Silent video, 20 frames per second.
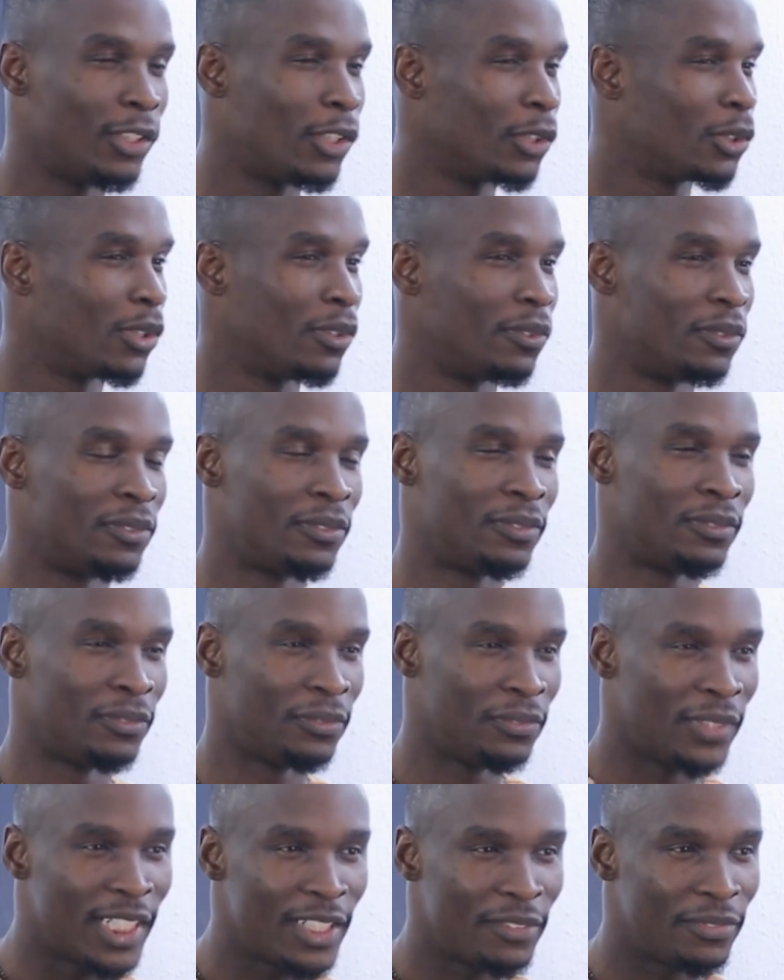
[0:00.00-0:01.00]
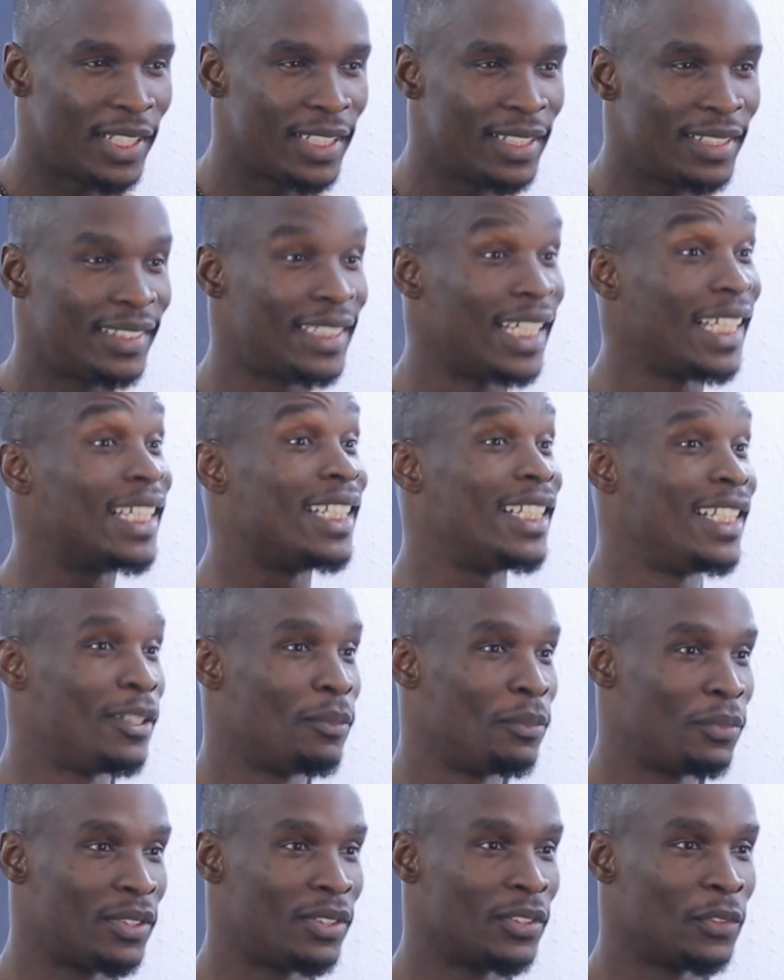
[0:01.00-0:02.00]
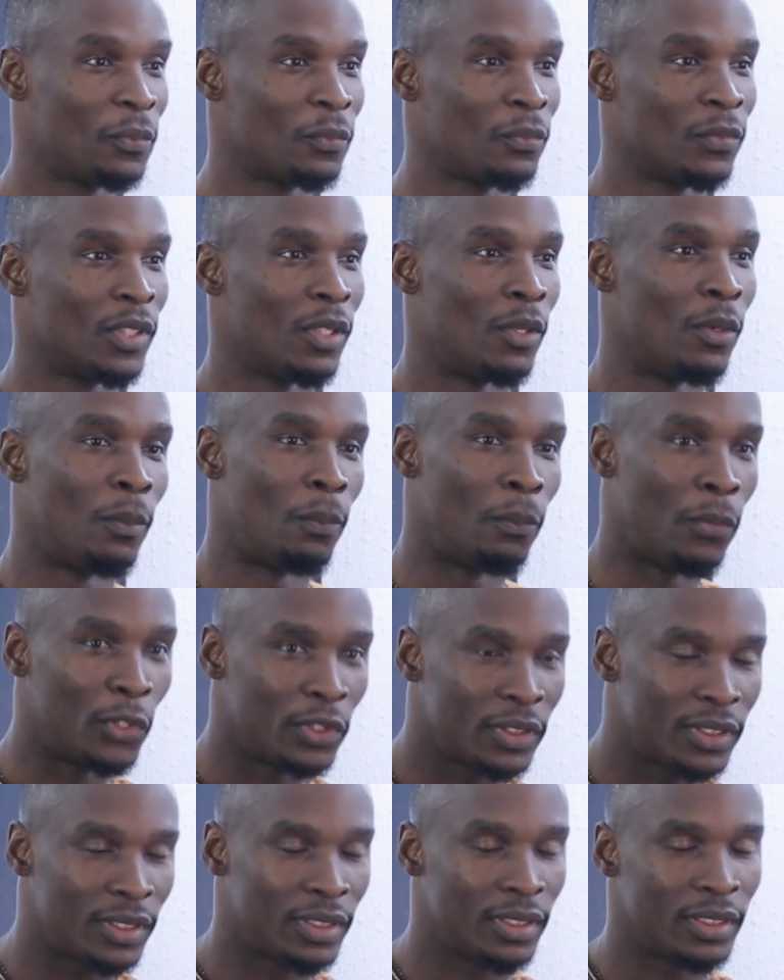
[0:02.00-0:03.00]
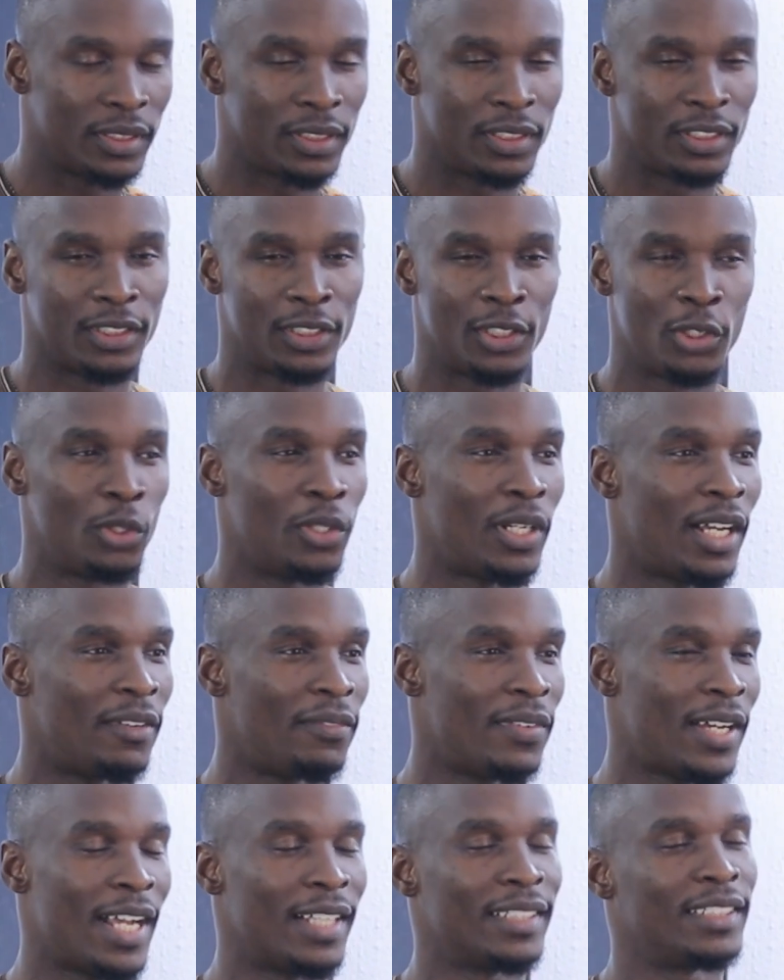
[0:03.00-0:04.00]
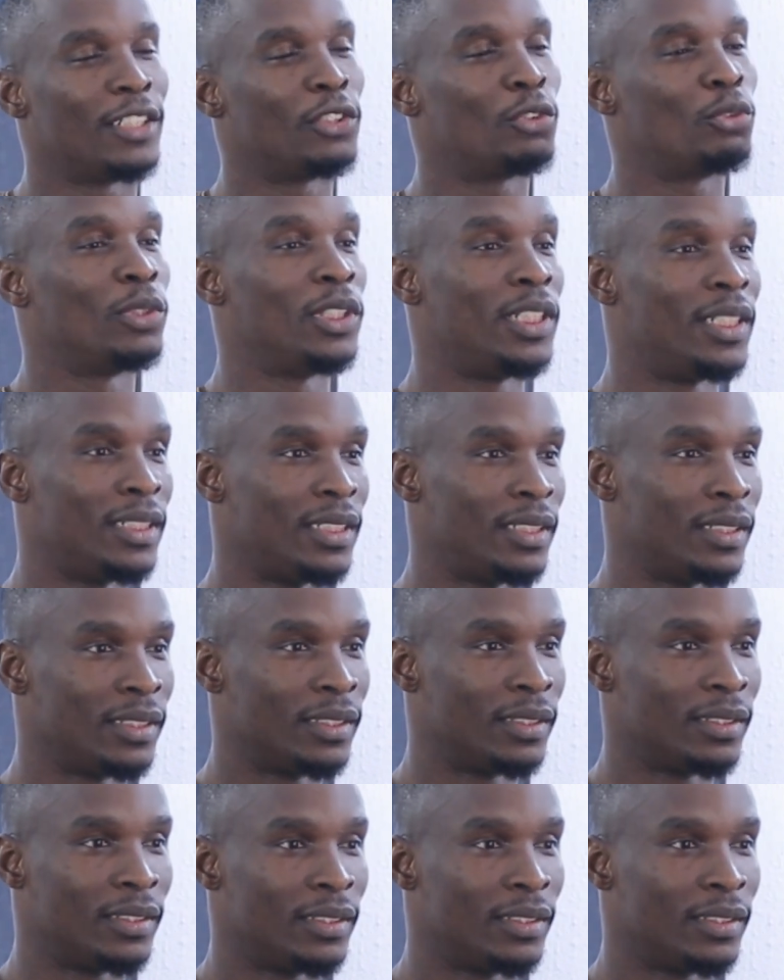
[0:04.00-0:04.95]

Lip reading: A lot of very, very techy names, but they don't have access to learning.